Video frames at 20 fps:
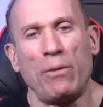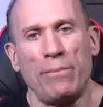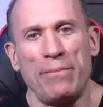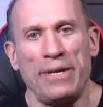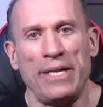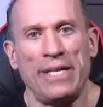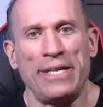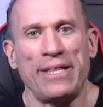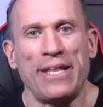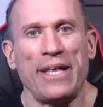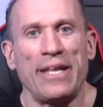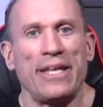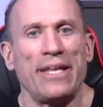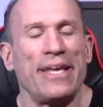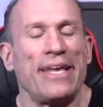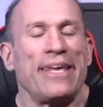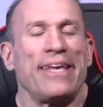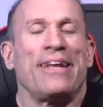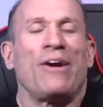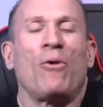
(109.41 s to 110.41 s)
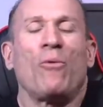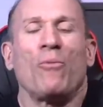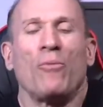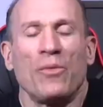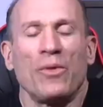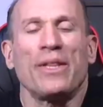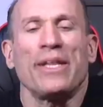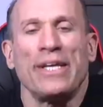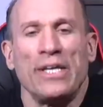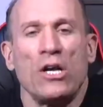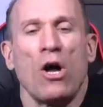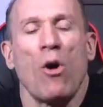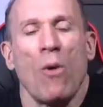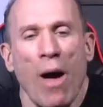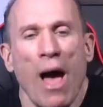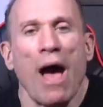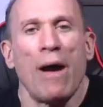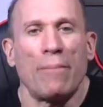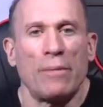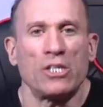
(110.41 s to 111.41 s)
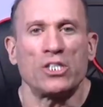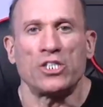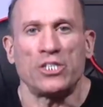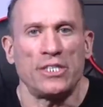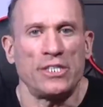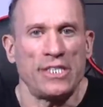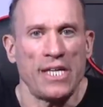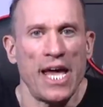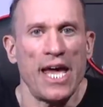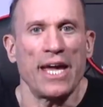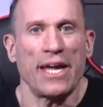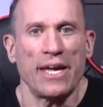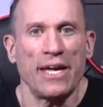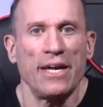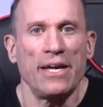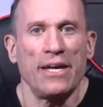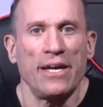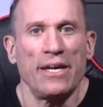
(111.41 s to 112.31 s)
meaning that you don't really know how much to take